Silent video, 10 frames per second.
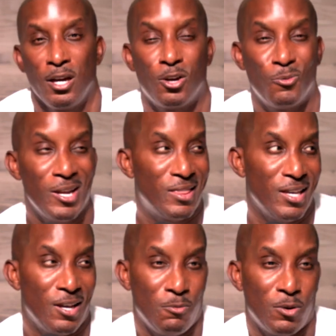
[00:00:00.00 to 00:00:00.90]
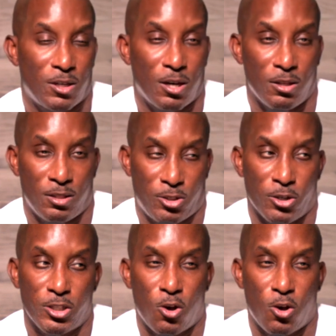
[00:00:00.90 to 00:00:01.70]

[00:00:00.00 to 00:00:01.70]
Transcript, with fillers: Corinthian Church of